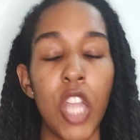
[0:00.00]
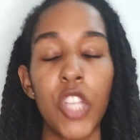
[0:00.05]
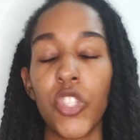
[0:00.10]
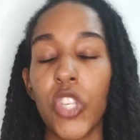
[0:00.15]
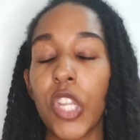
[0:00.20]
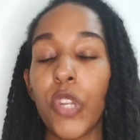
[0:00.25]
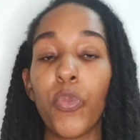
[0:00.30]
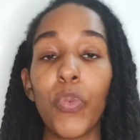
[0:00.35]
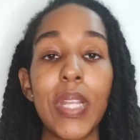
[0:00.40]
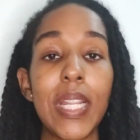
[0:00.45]

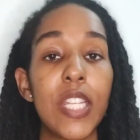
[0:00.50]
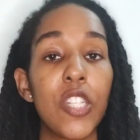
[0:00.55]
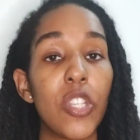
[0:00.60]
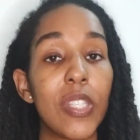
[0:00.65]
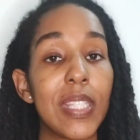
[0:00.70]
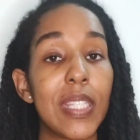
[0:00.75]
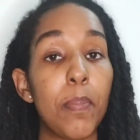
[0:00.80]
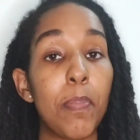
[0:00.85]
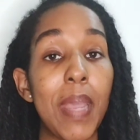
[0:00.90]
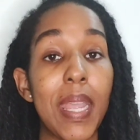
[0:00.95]
So it really
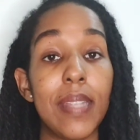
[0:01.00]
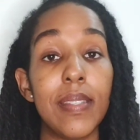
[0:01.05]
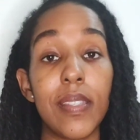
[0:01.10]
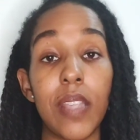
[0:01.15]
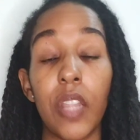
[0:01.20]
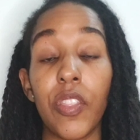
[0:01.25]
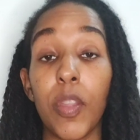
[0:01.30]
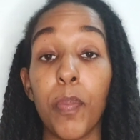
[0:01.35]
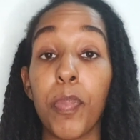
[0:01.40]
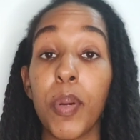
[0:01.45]
just depends
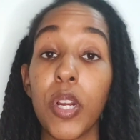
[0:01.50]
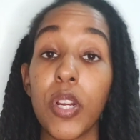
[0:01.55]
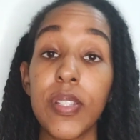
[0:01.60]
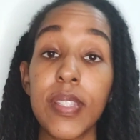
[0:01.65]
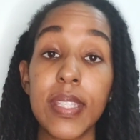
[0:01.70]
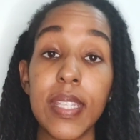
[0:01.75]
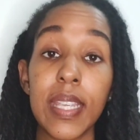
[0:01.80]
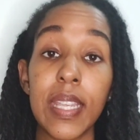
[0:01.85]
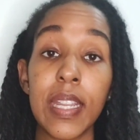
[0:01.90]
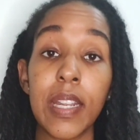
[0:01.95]
on the
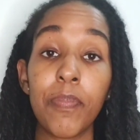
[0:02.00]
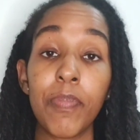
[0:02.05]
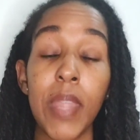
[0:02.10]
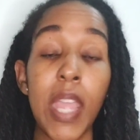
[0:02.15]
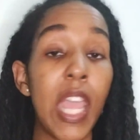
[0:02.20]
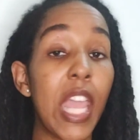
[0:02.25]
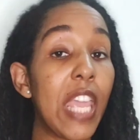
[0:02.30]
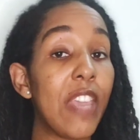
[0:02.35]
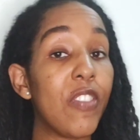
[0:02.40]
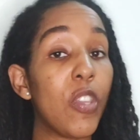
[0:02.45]
person.
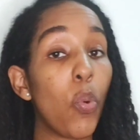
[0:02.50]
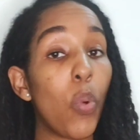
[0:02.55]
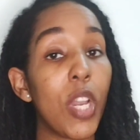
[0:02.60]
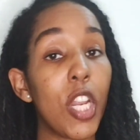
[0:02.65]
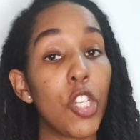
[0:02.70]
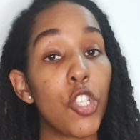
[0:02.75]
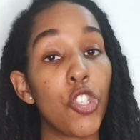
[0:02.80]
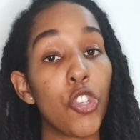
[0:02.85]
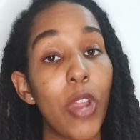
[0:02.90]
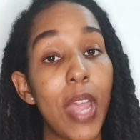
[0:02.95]
If you
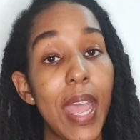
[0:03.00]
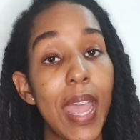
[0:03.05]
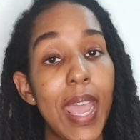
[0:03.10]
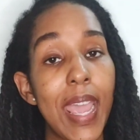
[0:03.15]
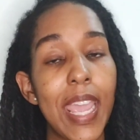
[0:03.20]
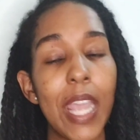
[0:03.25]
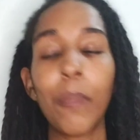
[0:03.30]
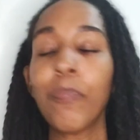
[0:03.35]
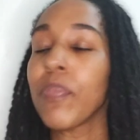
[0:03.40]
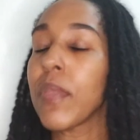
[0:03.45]
want to
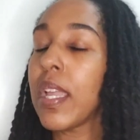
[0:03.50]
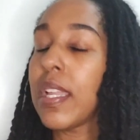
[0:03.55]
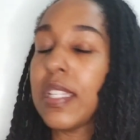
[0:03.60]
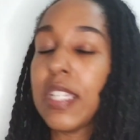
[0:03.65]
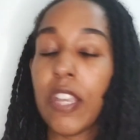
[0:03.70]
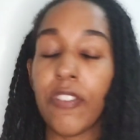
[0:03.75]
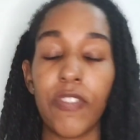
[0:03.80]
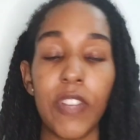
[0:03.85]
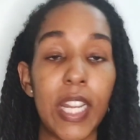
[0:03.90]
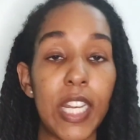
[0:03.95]
try,
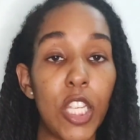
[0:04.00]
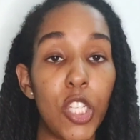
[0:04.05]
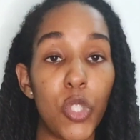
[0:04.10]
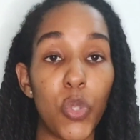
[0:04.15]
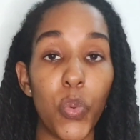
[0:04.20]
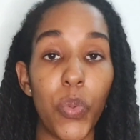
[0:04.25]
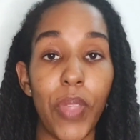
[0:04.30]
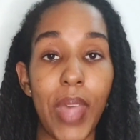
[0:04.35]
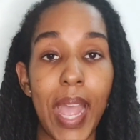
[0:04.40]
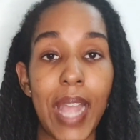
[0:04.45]
definitely
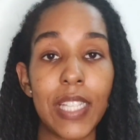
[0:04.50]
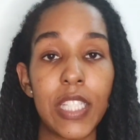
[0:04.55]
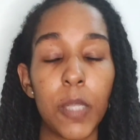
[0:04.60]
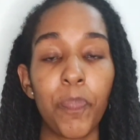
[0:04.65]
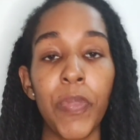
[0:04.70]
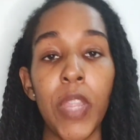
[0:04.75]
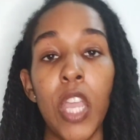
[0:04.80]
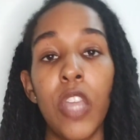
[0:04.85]
do that.